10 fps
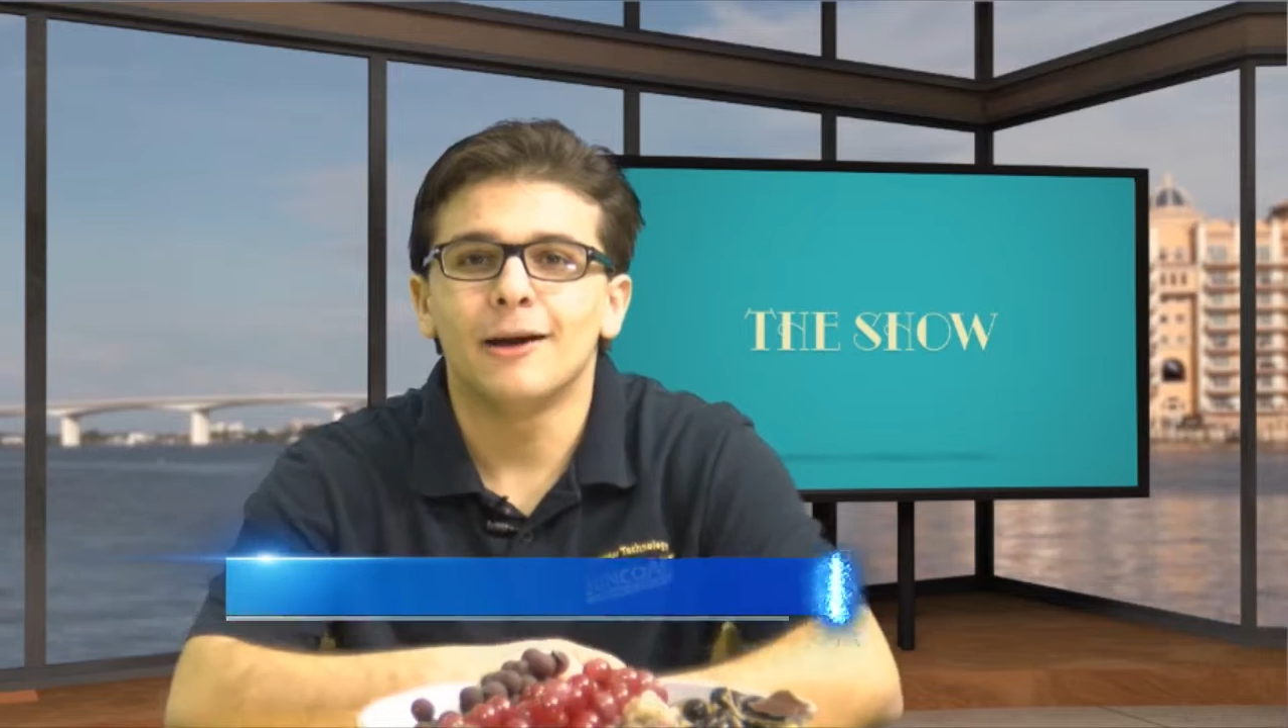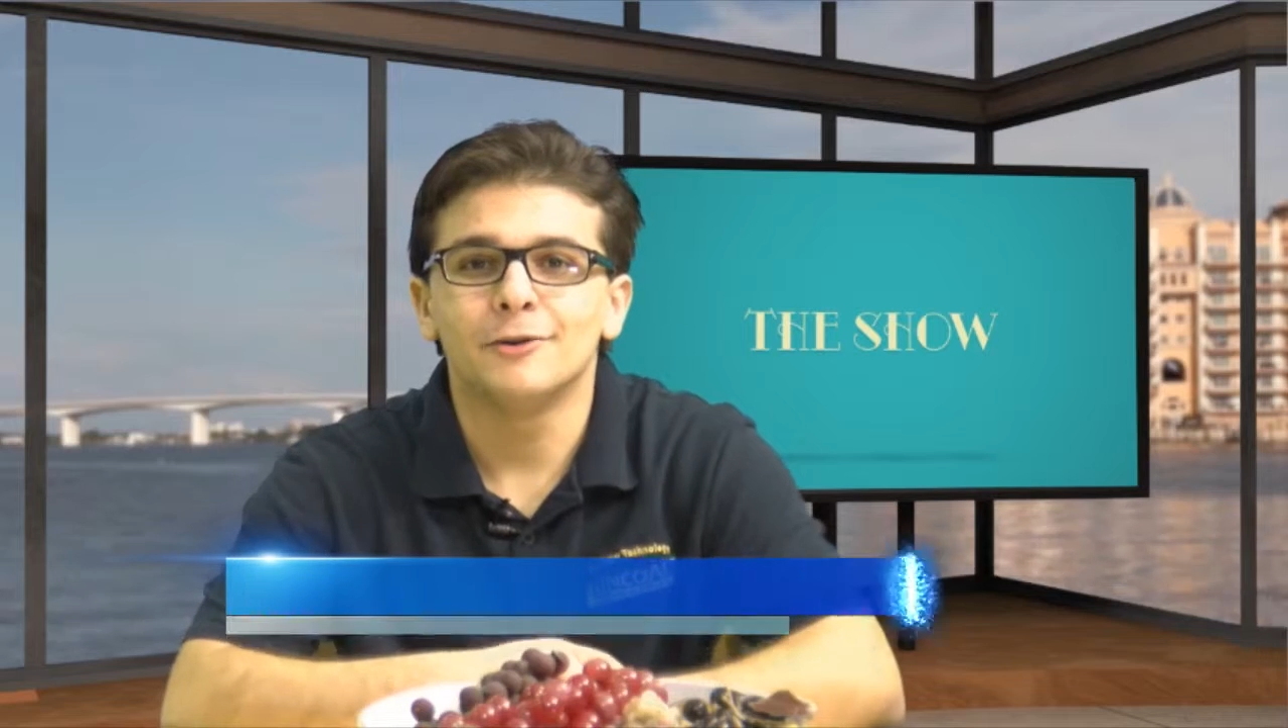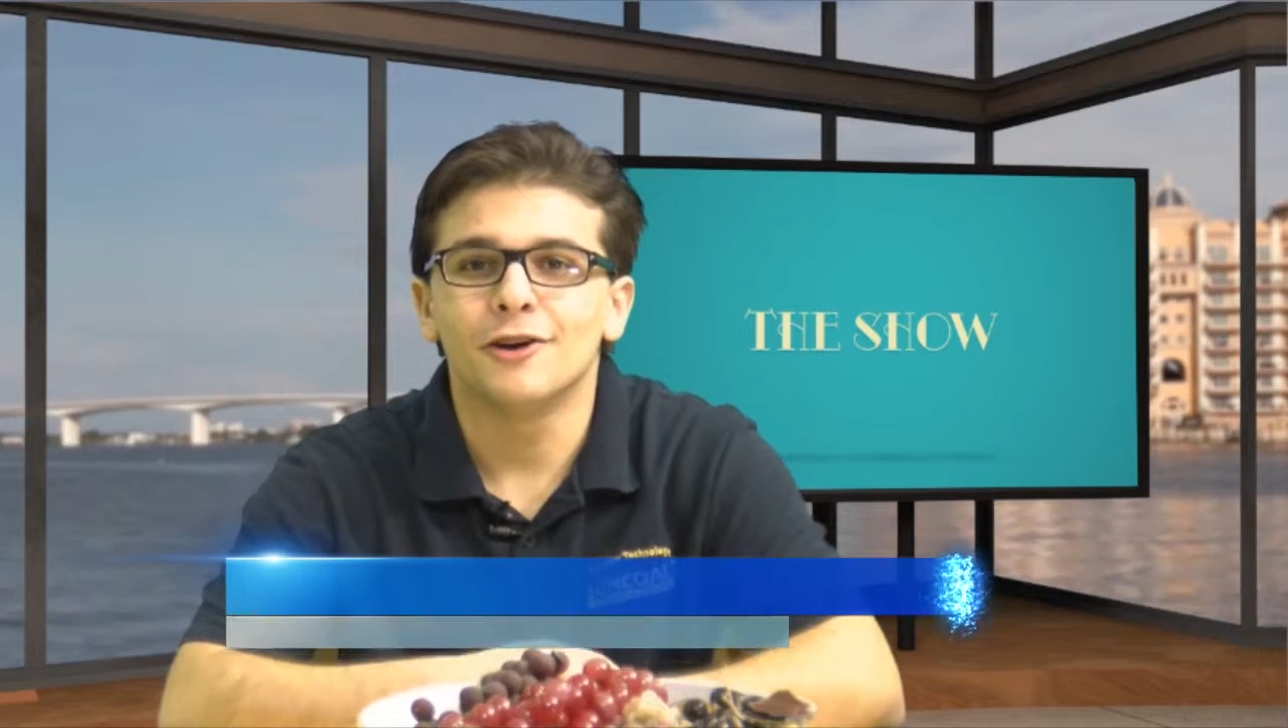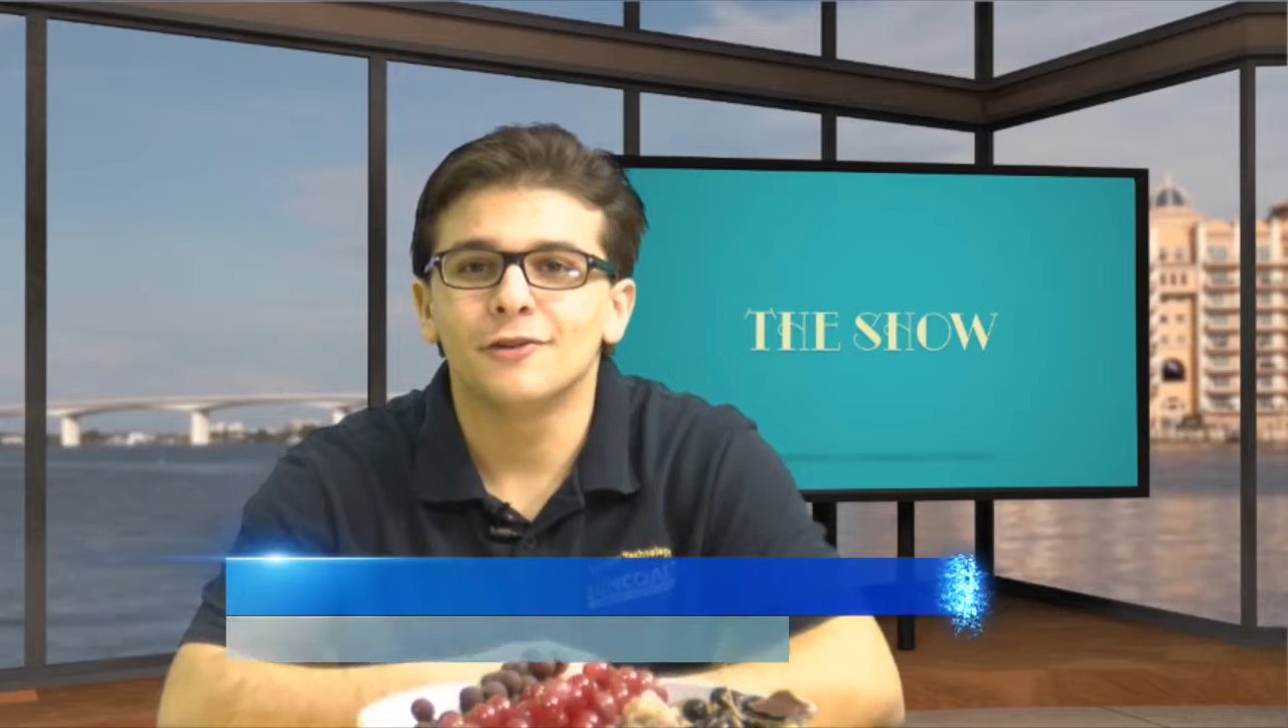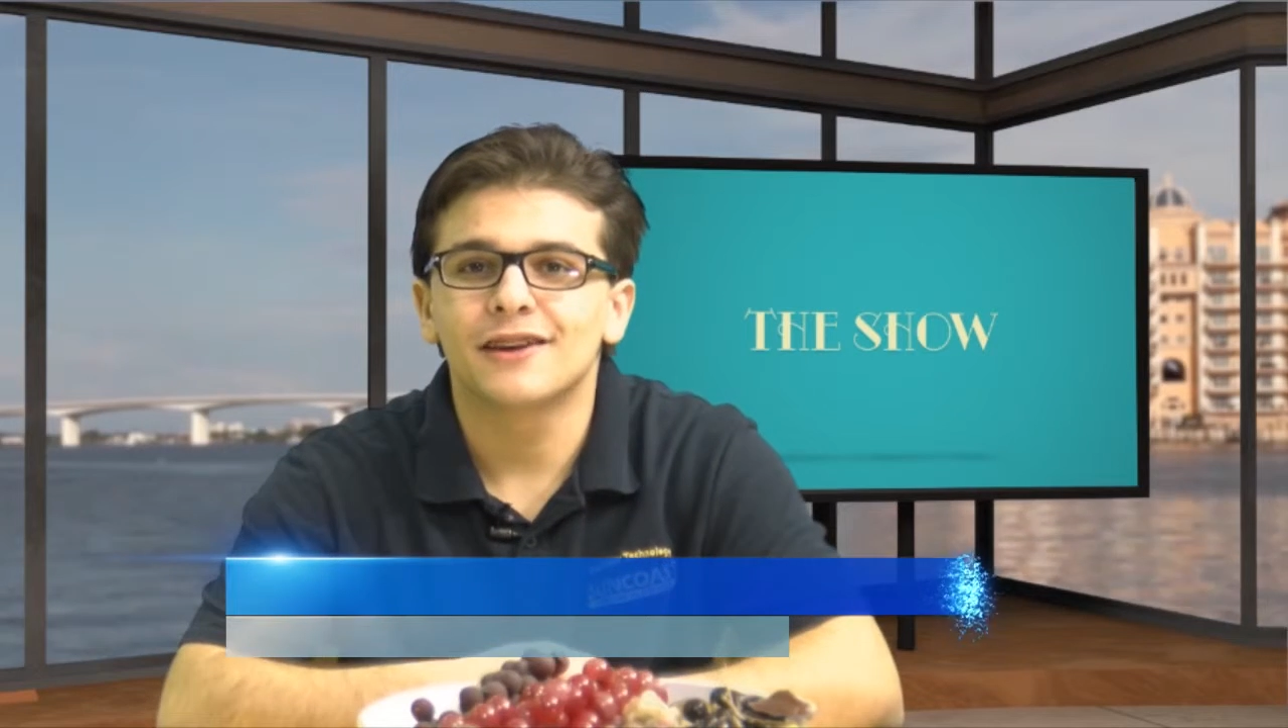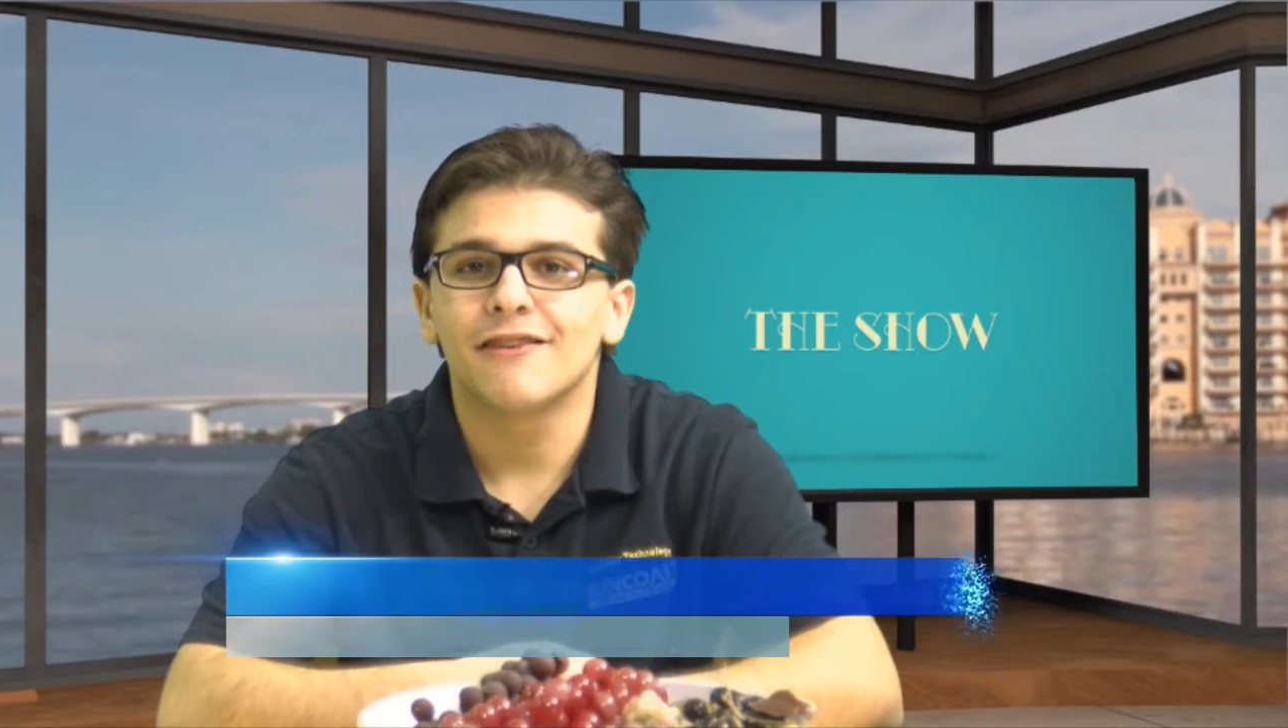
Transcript: I'm your host,